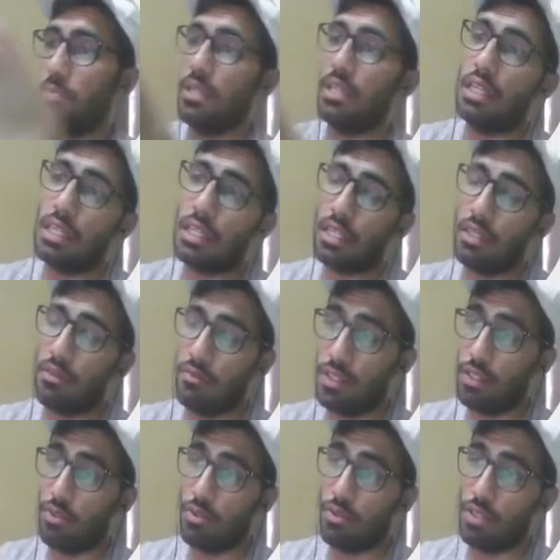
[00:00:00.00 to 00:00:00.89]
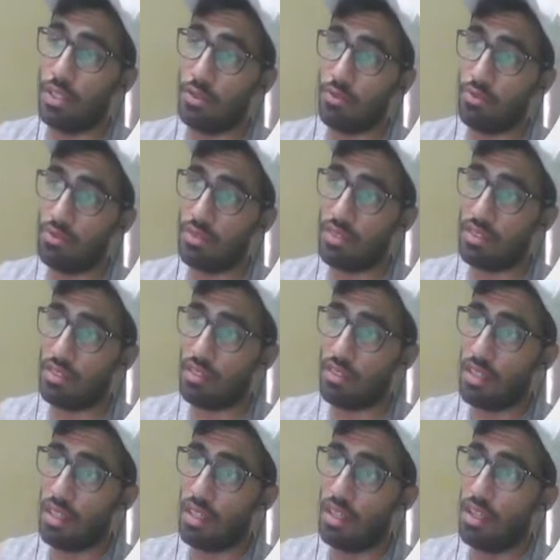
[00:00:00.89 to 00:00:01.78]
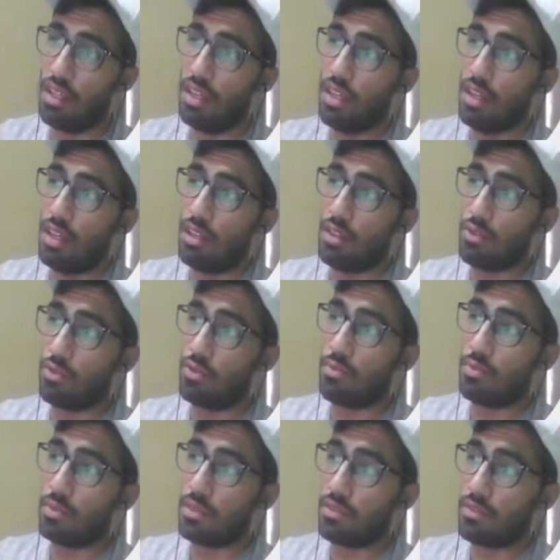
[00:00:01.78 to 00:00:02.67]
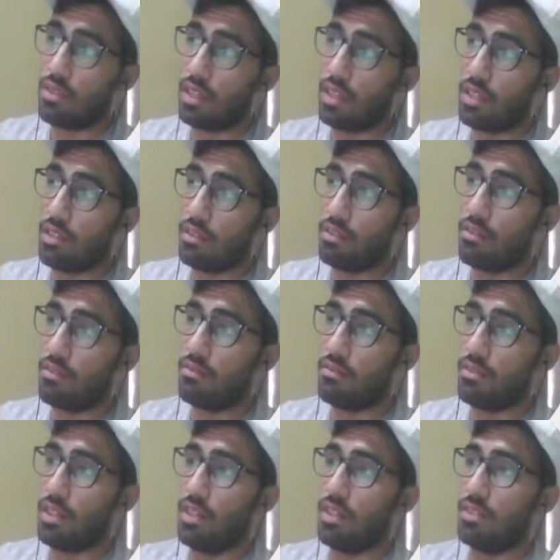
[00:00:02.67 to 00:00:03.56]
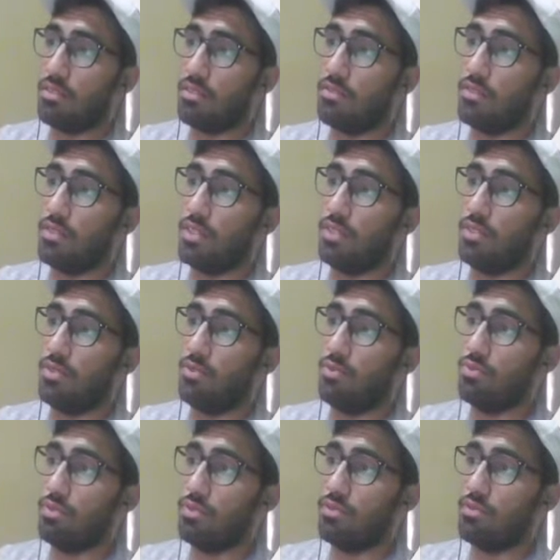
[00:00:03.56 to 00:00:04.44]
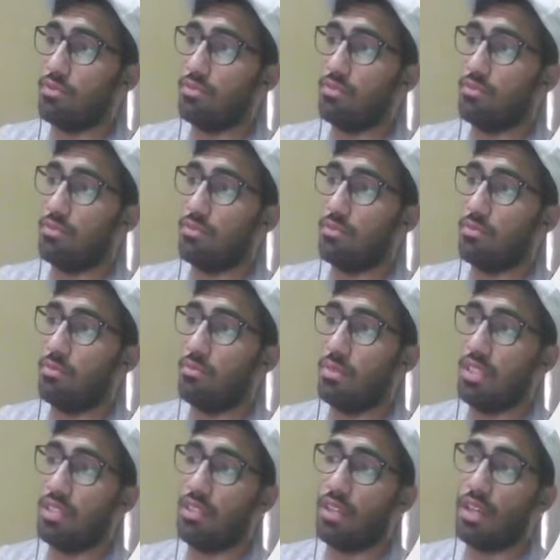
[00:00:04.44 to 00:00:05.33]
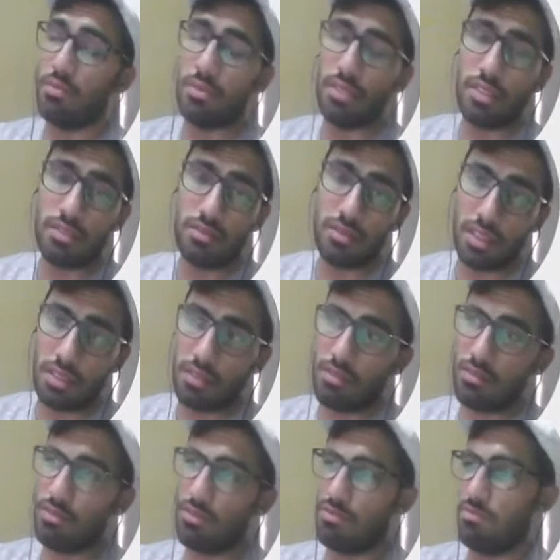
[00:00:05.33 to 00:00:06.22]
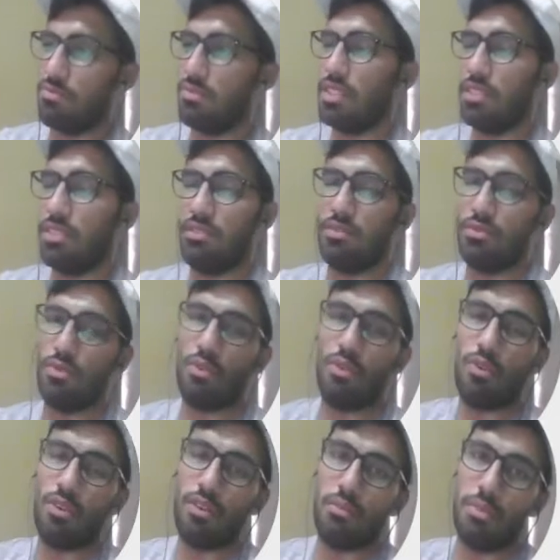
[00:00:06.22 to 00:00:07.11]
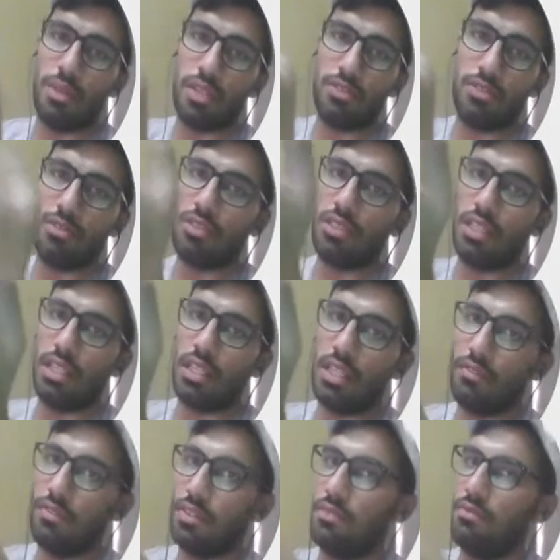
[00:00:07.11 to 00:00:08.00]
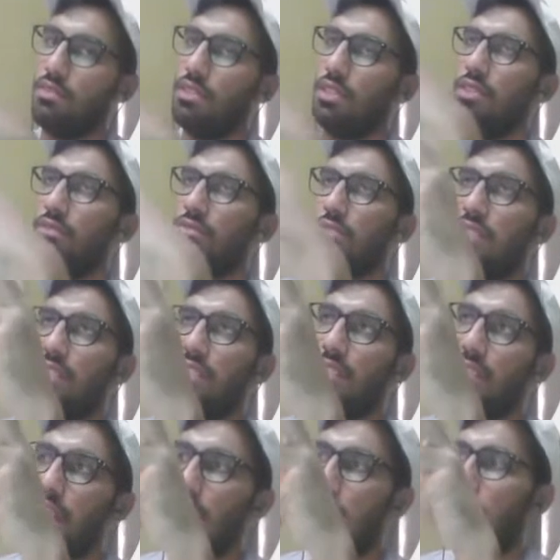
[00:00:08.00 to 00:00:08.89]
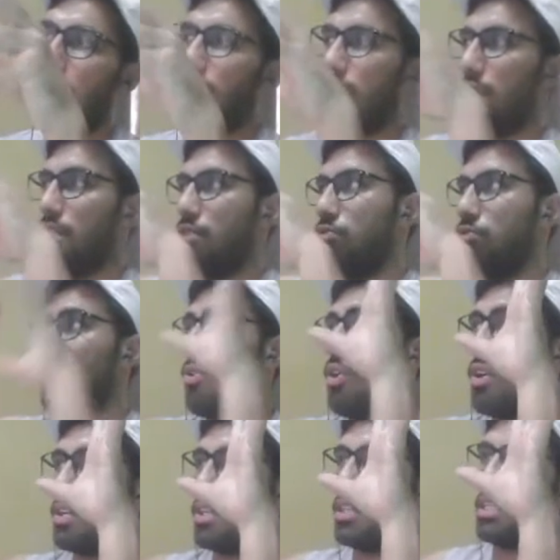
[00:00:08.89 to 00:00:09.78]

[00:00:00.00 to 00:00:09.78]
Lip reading: predict, we don't use the root mean square error, whereas we use mean absolute error. So this is all based on the data. First we need to see the data, we need to plot